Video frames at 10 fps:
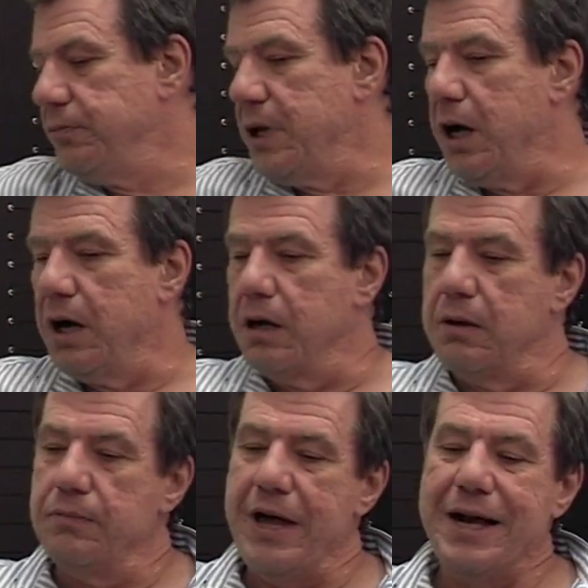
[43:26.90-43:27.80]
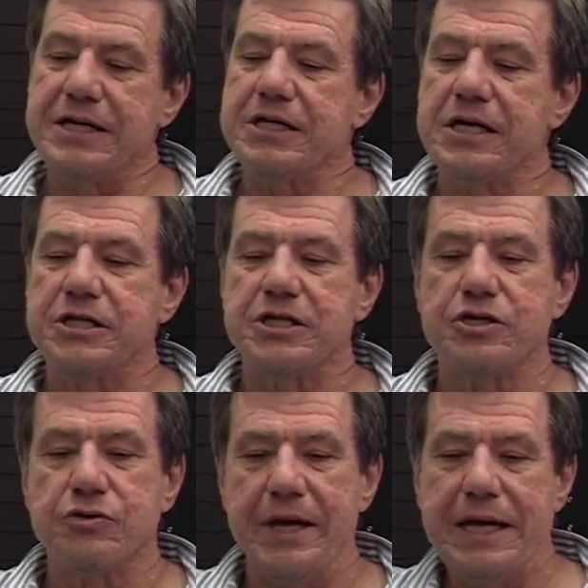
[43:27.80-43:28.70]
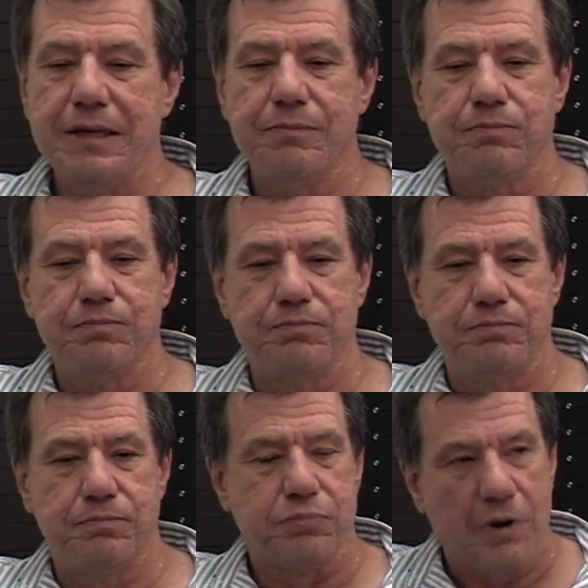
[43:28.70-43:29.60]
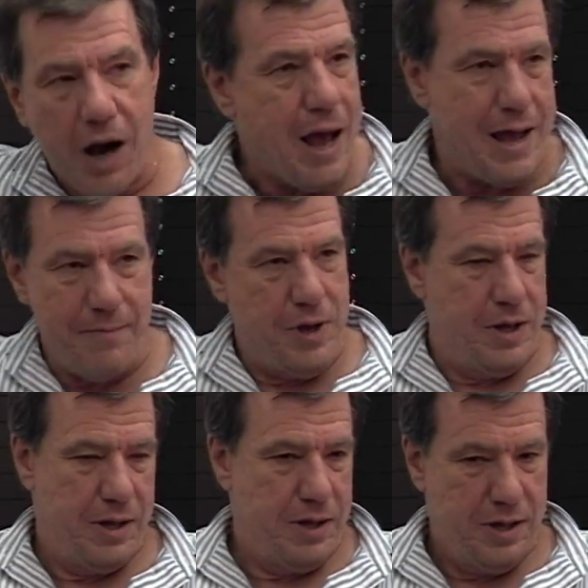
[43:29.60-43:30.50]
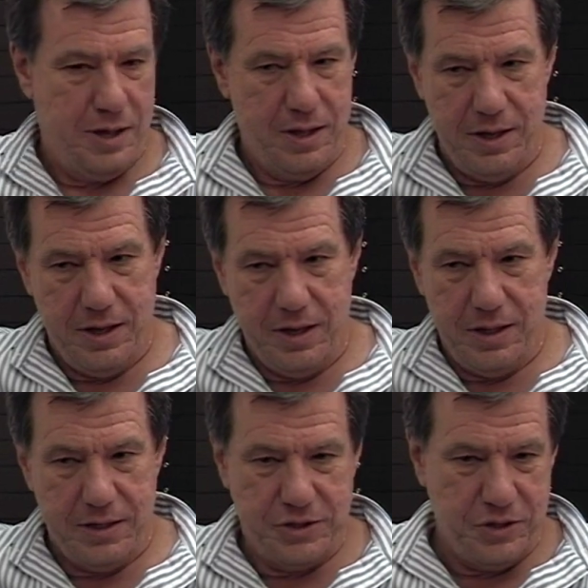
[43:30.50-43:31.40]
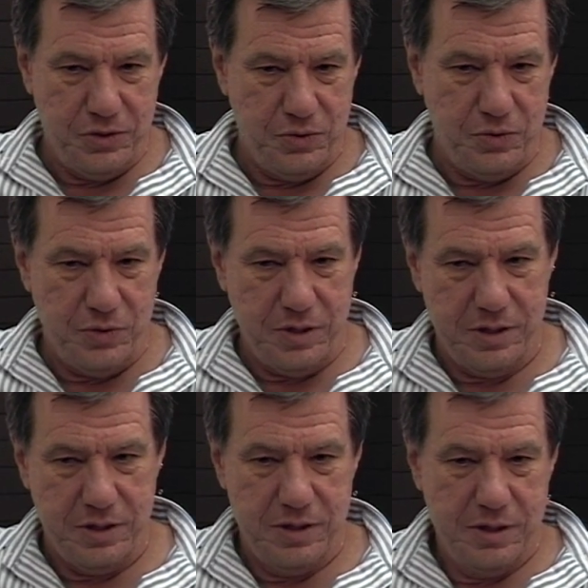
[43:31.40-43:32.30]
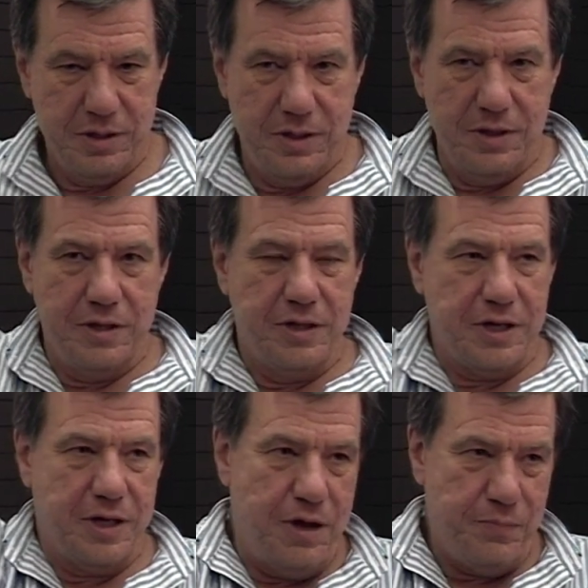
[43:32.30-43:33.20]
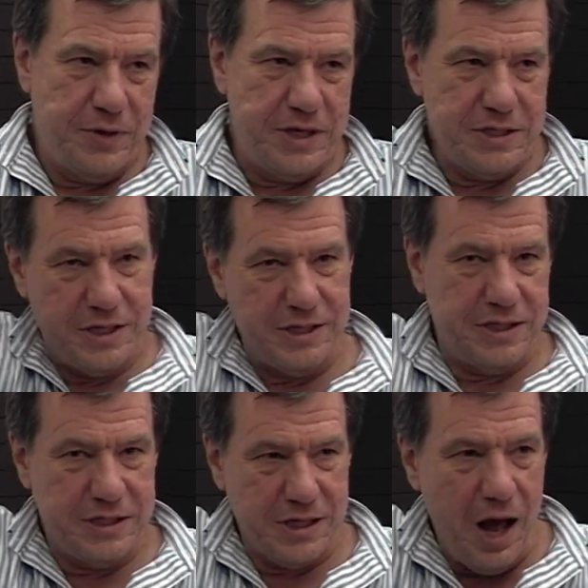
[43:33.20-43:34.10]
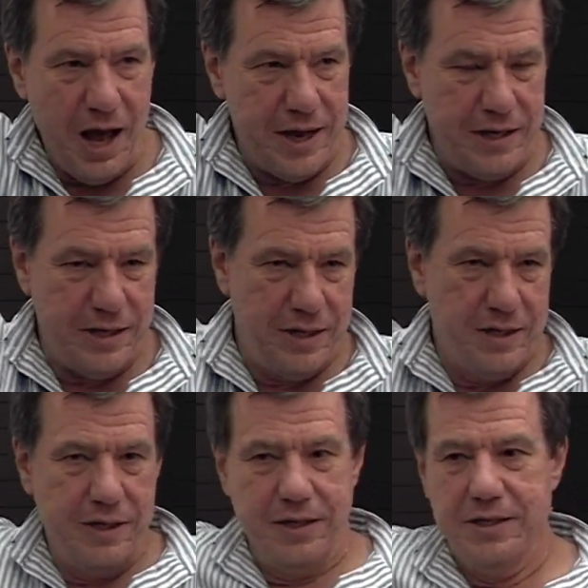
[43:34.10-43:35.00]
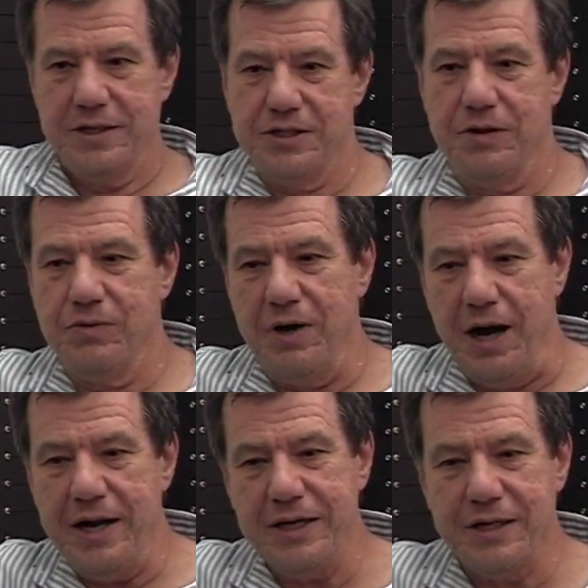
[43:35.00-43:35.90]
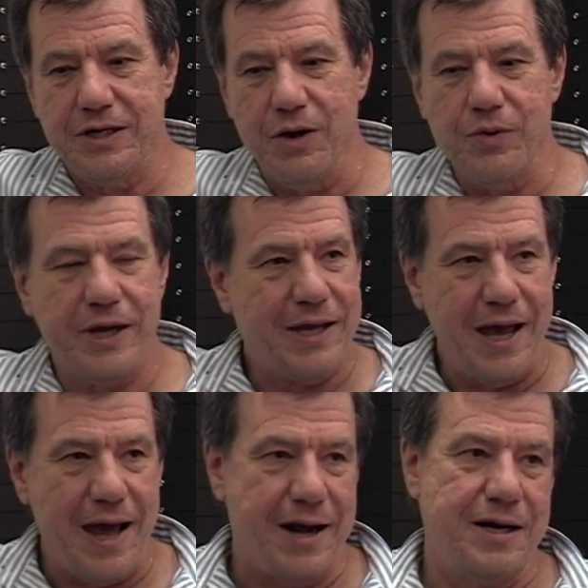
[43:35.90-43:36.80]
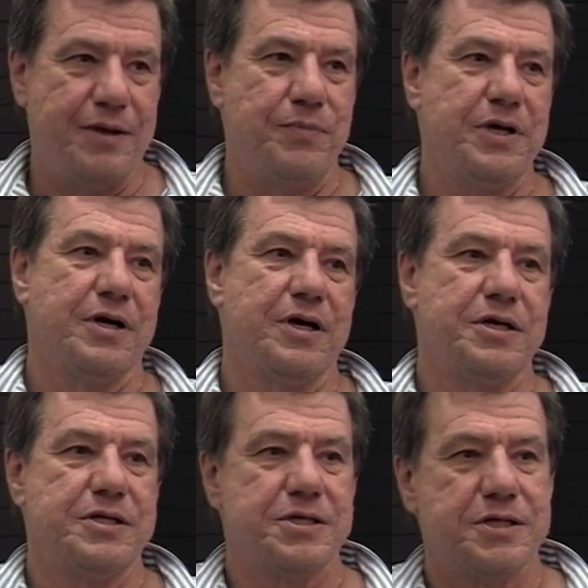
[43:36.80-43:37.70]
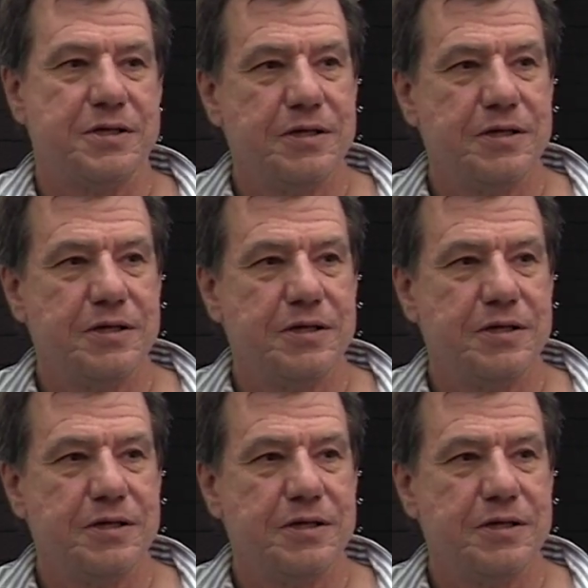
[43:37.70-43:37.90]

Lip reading: and it's a straight bribe to the companies that decide. So I didn't go to Canada because,